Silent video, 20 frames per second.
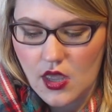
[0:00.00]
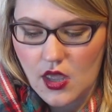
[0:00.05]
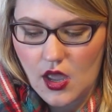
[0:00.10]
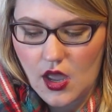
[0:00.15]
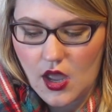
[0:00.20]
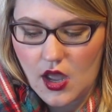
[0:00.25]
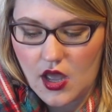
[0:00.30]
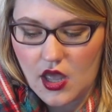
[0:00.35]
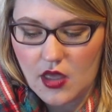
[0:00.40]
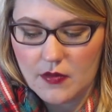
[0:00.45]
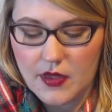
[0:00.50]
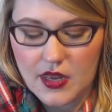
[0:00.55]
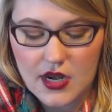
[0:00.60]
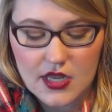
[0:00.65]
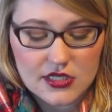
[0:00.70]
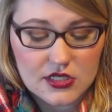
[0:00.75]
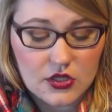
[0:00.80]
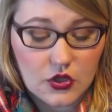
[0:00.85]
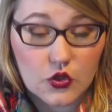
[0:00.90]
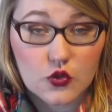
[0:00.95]
And
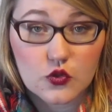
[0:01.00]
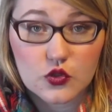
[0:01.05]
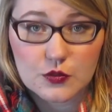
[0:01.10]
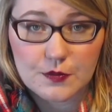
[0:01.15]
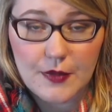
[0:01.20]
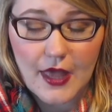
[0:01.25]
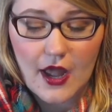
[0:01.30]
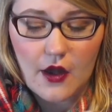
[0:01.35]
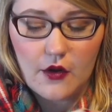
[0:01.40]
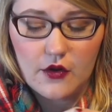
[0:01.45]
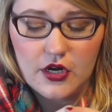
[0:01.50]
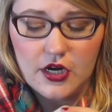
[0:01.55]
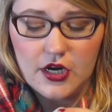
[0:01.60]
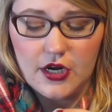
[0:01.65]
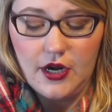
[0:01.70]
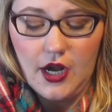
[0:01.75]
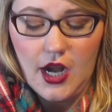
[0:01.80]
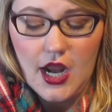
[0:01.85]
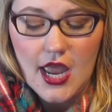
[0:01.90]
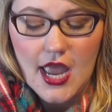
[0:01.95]
it's a loose
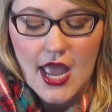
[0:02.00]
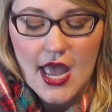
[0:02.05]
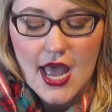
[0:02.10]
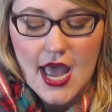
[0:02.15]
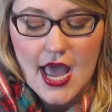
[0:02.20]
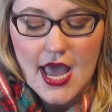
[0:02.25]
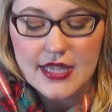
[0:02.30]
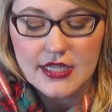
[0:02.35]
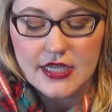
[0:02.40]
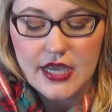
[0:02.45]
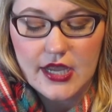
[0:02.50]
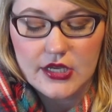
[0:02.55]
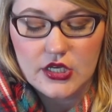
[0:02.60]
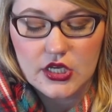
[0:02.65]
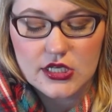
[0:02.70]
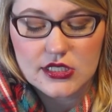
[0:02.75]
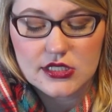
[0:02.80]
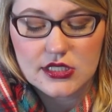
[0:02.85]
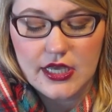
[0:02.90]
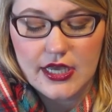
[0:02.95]
powder. And I
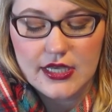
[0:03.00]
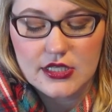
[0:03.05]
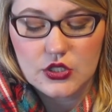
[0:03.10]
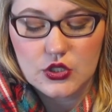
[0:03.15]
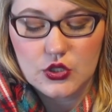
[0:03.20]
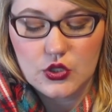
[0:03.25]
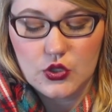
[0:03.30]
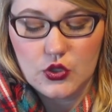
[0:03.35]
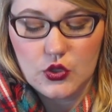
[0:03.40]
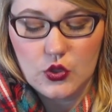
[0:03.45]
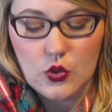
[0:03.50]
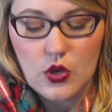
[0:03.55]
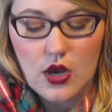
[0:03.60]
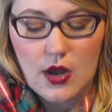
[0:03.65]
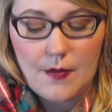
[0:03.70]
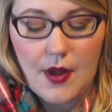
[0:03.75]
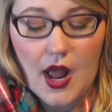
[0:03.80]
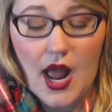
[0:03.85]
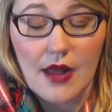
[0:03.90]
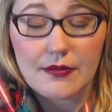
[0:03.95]
just like to
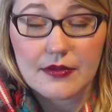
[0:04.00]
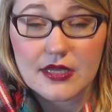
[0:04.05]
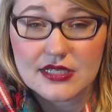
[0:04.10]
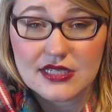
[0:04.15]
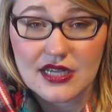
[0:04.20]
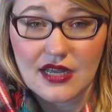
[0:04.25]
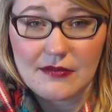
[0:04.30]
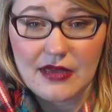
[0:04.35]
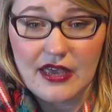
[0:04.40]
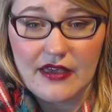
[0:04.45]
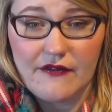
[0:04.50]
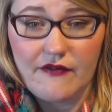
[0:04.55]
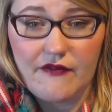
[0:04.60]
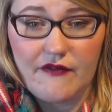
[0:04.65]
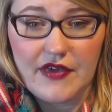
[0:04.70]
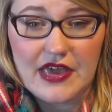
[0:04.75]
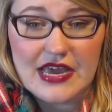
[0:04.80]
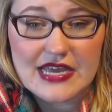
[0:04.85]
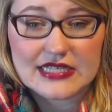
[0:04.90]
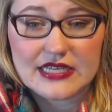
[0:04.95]
pop this on my
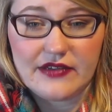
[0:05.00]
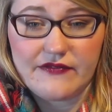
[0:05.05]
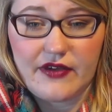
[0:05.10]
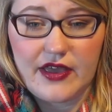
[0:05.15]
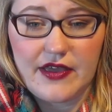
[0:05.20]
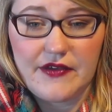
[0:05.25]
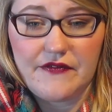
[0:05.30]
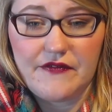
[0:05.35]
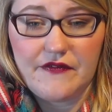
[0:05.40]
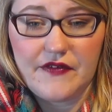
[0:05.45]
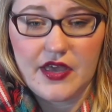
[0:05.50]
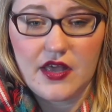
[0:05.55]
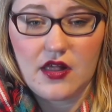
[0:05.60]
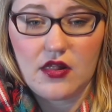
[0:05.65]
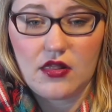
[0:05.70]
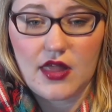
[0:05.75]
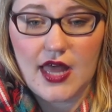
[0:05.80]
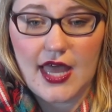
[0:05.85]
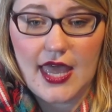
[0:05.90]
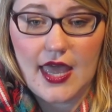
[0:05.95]
face if I
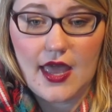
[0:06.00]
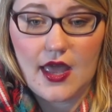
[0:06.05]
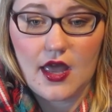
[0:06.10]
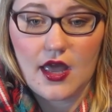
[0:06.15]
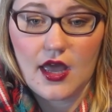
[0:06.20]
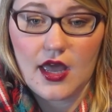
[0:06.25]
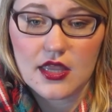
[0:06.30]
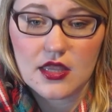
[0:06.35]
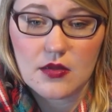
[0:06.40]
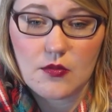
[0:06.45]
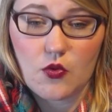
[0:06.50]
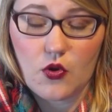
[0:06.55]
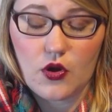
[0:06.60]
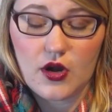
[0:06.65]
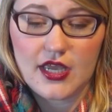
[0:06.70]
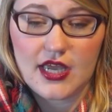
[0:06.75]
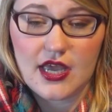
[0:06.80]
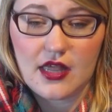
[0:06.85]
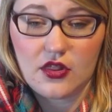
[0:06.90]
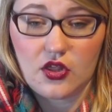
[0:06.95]
feel like in the
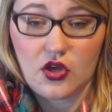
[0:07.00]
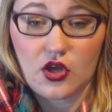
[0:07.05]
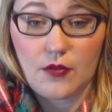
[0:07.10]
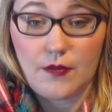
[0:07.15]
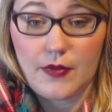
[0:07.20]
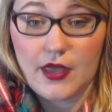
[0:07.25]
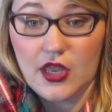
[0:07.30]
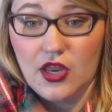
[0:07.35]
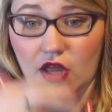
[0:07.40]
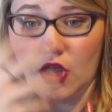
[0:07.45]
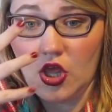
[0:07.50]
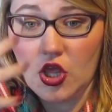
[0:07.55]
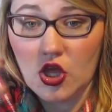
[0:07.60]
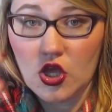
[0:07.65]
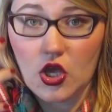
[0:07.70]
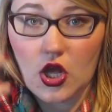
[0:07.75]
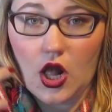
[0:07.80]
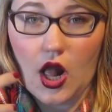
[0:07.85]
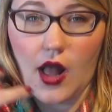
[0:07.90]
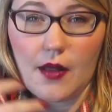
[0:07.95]
morning I look a bit
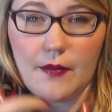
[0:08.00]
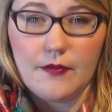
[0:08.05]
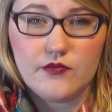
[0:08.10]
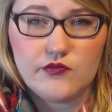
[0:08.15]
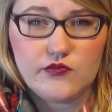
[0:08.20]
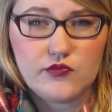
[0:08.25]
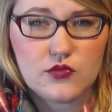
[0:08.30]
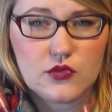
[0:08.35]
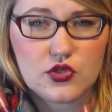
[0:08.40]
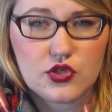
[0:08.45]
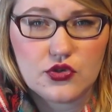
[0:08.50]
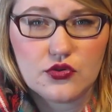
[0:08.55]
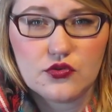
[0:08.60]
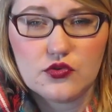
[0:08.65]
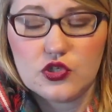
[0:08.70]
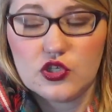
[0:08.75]
too